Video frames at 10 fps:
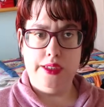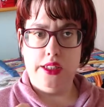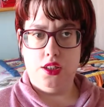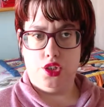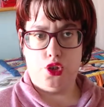
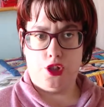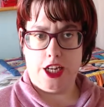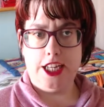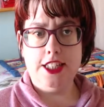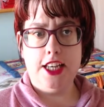
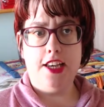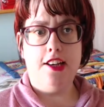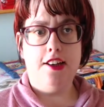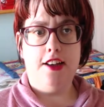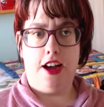society
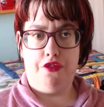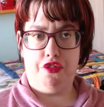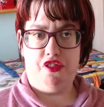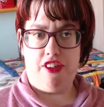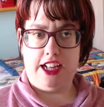and
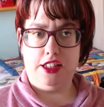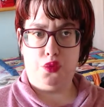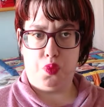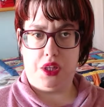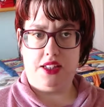reflect
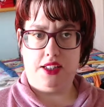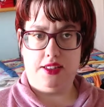what